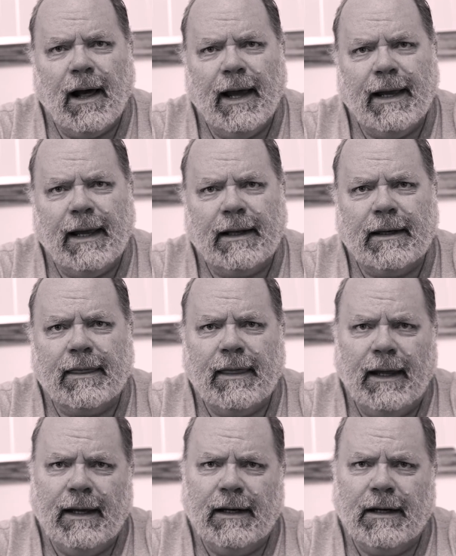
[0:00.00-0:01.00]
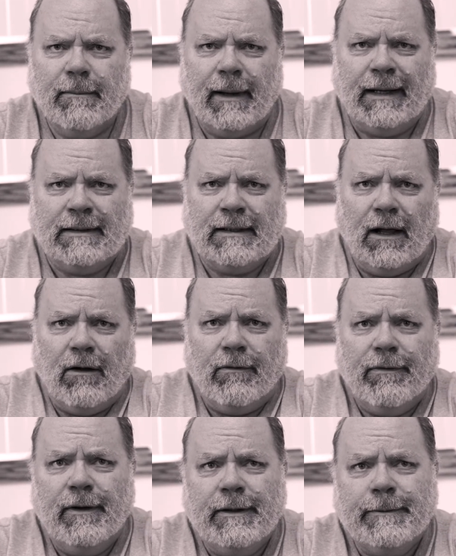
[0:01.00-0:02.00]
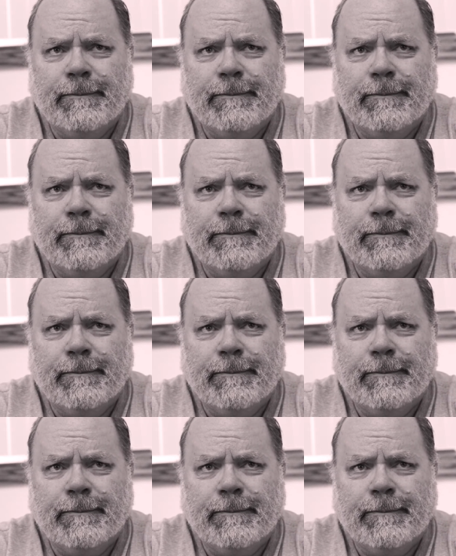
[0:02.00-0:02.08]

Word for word: I get to thinking to myself,